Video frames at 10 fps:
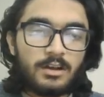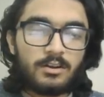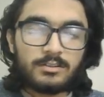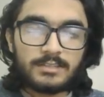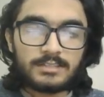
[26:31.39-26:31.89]

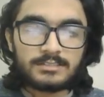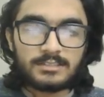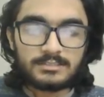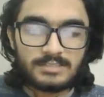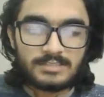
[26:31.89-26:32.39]
All the action
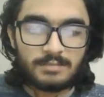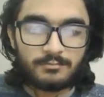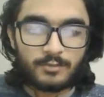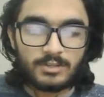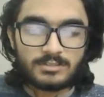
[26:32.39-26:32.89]
are same
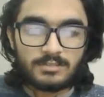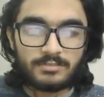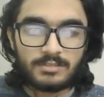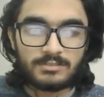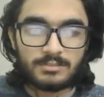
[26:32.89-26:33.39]
we are
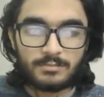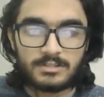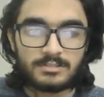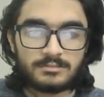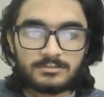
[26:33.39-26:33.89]
covering in the
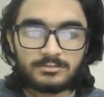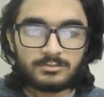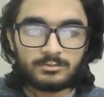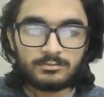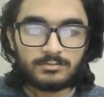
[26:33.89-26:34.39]
button,
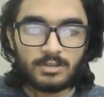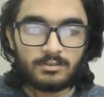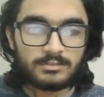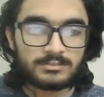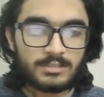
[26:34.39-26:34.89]
so now
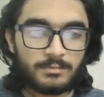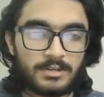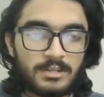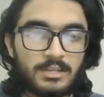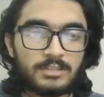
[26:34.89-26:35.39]
I skip it.